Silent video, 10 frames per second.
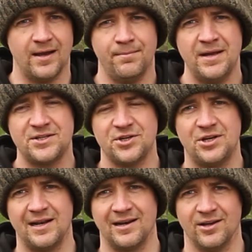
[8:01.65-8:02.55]
Make sure you
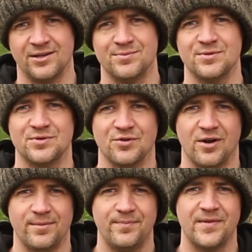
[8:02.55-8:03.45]
click like and
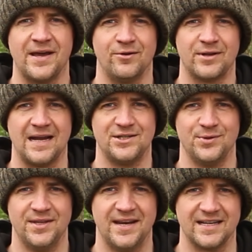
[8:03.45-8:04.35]
subscribe, and I'll catch
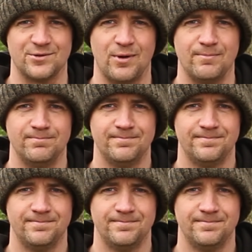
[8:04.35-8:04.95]
you in the next one.